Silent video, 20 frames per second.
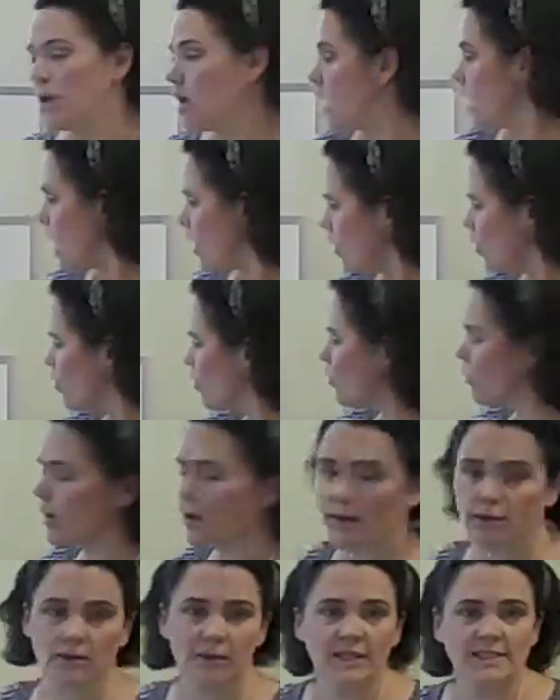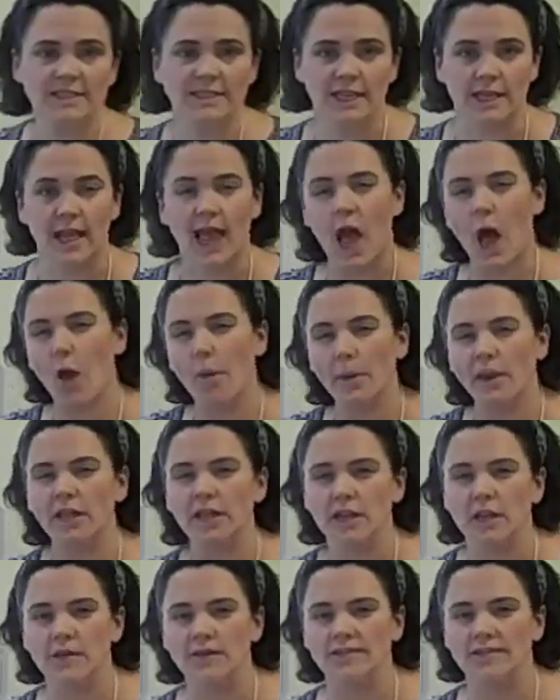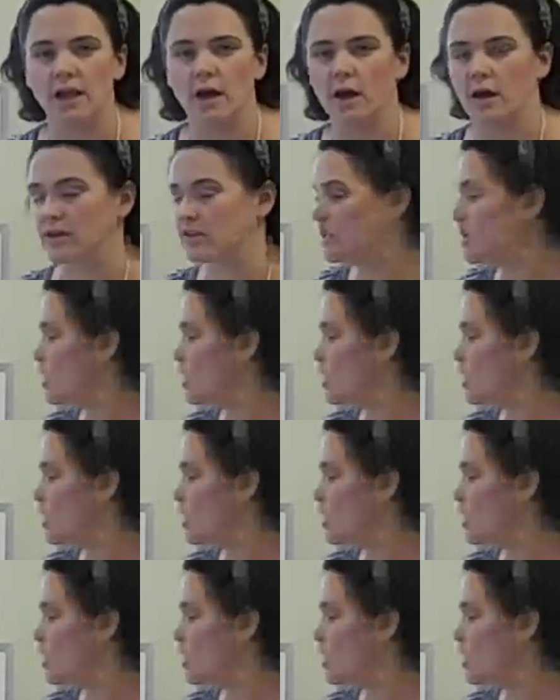Oh, great. Let's see. How am I going to use that art?